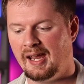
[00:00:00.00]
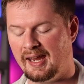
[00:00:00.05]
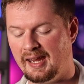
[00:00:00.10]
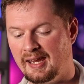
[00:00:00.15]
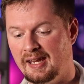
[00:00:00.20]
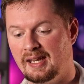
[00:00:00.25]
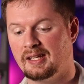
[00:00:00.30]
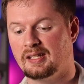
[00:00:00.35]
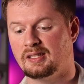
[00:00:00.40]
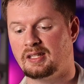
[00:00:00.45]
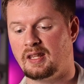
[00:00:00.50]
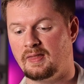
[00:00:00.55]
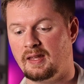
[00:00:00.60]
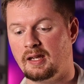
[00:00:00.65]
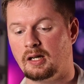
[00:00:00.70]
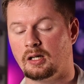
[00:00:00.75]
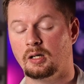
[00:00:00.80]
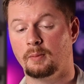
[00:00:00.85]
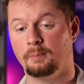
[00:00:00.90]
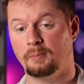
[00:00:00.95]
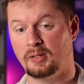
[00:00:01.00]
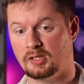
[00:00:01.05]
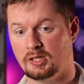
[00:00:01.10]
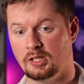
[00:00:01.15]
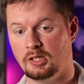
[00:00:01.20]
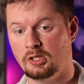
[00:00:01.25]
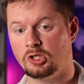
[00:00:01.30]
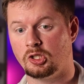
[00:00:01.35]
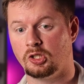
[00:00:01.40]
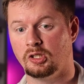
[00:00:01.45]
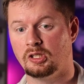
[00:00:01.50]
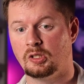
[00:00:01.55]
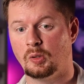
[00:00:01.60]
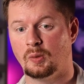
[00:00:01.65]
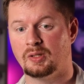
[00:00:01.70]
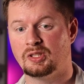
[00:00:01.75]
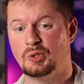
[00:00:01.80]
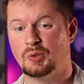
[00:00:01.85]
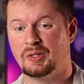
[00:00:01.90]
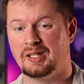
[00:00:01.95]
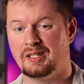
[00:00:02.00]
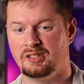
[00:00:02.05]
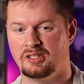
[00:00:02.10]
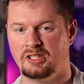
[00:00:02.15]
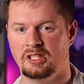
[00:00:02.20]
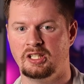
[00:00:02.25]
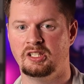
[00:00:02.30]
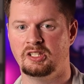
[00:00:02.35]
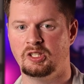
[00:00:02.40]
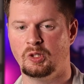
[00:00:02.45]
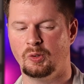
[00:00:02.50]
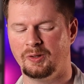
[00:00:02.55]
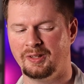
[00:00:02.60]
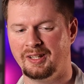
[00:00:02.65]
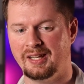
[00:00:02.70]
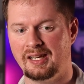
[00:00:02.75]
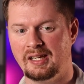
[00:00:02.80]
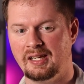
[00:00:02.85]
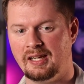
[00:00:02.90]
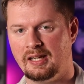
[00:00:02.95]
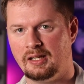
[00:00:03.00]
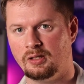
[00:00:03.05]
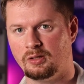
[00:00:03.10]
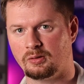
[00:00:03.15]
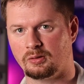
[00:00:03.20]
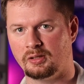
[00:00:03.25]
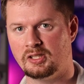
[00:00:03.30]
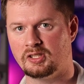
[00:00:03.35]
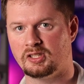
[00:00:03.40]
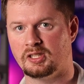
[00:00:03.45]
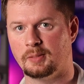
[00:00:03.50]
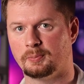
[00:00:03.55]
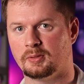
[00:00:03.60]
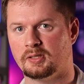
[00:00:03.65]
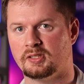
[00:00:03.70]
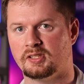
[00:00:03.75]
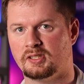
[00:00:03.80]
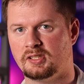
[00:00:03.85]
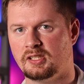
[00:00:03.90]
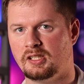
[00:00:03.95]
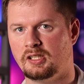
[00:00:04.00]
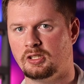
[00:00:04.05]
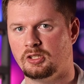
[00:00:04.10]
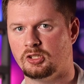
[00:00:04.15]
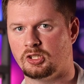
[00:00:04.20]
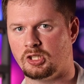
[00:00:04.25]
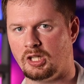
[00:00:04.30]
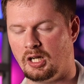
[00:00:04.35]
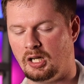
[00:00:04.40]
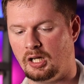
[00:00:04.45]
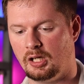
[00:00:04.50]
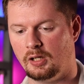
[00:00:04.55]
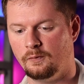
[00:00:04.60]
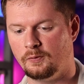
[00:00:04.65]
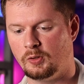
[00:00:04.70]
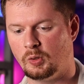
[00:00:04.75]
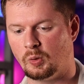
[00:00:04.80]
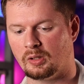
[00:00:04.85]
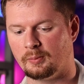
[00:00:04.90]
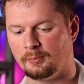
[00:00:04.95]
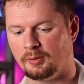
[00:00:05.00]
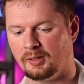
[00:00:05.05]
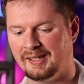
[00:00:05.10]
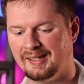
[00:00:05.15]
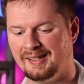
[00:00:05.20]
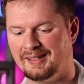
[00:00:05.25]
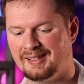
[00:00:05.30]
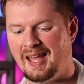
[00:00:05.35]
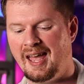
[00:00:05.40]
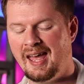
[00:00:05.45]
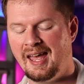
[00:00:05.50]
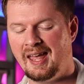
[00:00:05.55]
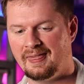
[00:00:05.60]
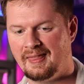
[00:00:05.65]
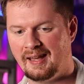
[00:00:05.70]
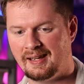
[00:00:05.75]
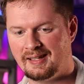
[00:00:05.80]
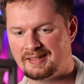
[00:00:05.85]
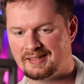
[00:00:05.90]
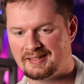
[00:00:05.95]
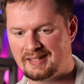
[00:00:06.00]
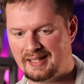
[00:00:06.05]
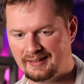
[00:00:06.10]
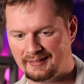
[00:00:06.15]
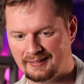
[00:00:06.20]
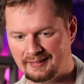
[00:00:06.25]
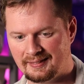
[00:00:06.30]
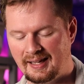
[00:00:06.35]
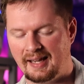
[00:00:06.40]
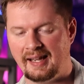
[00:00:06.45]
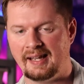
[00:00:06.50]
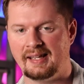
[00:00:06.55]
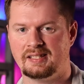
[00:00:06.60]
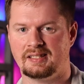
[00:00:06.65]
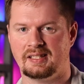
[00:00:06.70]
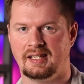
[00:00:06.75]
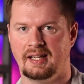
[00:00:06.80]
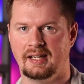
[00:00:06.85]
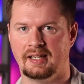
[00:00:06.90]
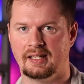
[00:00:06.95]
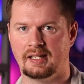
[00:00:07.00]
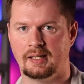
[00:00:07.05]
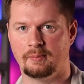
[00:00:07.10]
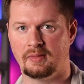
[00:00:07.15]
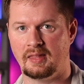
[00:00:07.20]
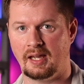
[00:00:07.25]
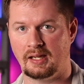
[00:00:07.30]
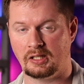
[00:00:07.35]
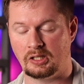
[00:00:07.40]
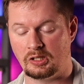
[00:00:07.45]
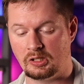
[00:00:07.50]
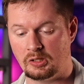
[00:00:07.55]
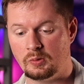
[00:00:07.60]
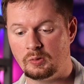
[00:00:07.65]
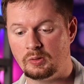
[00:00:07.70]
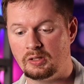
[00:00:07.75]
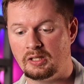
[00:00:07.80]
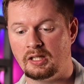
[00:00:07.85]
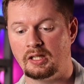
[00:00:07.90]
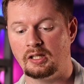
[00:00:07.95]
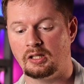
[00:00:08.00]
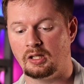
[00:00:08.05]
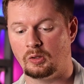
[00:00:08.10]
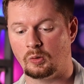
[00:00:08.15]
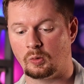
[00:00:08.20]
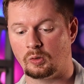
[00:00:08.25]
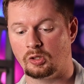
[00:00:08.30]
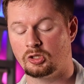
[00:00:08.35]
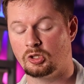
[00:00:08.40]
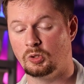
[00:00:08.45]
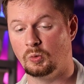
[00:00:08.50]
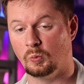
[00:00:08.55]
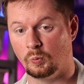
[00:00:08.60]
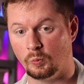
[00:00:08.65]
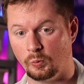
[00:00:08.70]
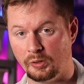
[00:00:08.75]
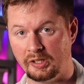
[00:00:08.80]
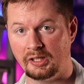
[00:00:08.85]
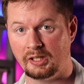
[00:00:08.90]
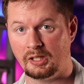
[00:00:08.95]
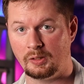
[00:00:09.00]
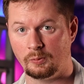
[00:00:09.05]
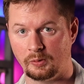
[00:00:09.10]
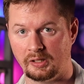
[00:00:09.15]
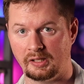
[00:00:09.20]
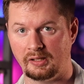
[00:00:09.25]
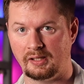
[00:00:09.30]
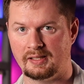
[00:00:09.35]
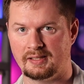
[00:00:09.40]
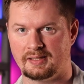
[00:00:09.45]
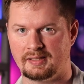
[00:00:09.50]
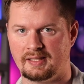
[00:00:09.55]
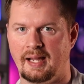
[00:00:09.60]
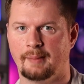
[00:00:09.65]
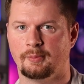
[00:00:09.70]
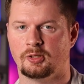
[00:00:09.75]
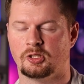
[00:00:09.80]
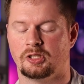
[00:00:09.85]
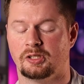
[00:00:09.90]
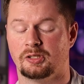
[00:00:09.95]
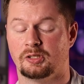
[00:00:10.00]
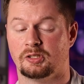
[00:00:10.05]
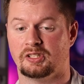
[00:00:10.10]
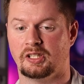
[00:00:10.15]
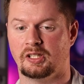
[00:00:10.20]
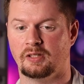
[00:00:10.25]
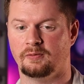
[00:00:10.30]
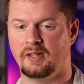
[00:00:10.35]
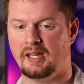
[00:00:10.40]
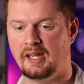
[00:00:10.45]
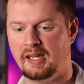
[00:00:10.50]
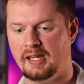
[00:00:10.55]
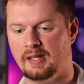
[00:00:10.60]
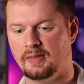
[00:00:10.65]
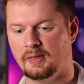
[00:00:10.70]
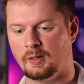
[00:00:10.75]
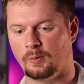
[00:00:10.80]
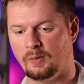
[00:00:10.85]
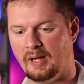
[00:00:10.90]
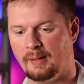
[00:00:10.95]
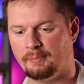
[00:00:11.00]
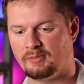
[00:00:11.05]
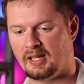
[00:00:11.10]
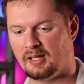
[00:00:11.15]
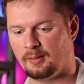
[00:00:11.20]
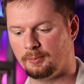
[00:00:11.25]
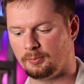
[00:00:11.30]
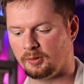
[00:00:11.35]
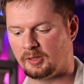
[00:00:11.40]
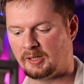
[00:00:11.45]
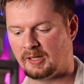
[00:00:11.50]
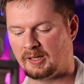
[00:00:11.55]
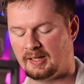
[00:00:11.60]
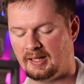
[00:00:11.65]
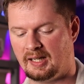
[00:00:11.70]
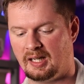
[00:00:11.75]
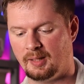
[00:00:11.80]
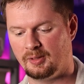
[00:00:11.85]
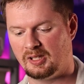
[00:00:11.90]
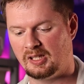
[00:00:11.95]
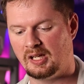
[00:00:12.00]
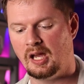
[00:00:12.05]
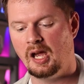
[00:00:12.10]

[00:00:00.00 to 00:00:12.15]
and they are potentially going to continually increase the prestige of your brand, that is the last item that you need in order to really establish yourself in the reptile breeding hobby.